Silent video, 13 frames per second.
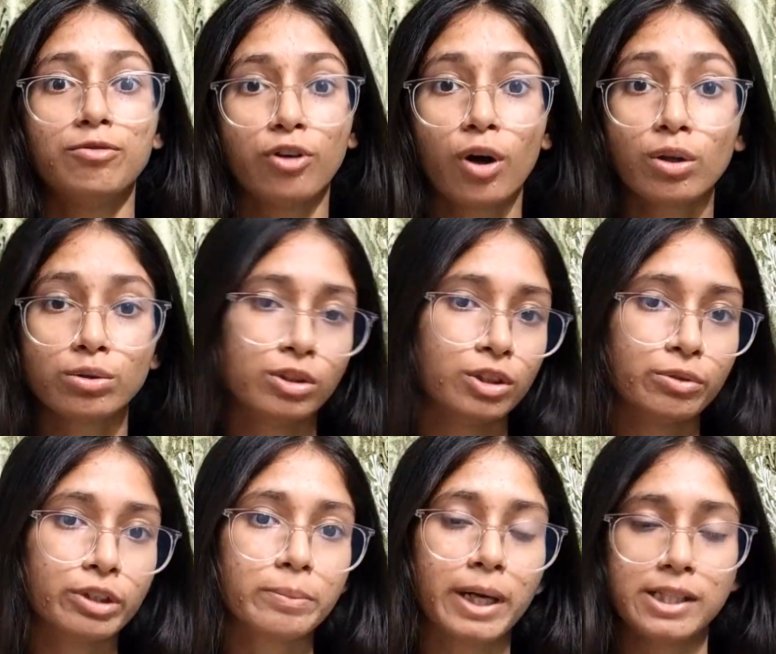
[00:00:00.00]
followed
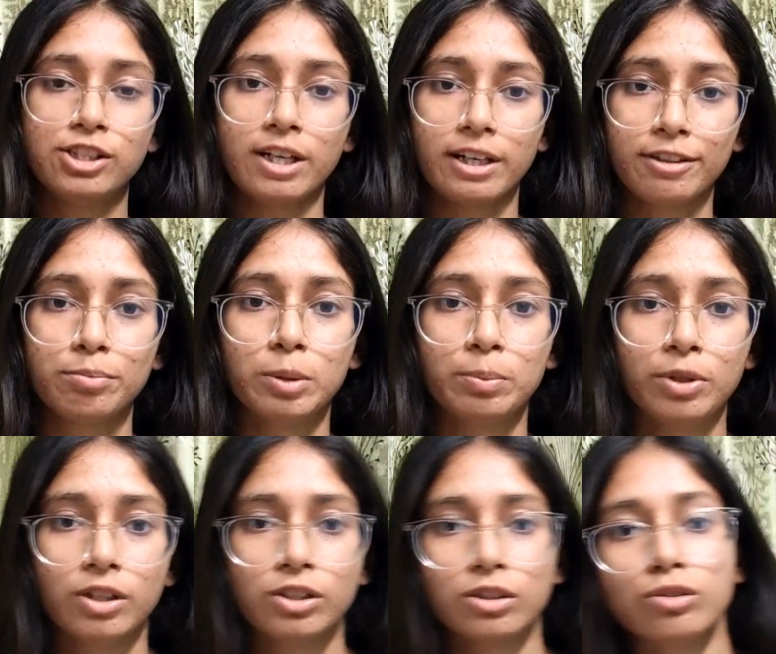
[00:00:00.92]
during my J R F
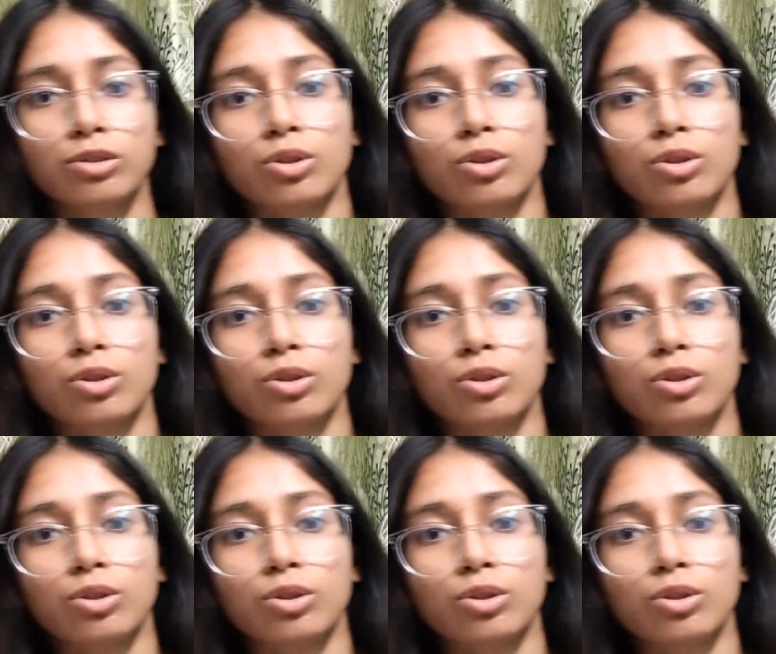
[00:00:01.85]
preparation.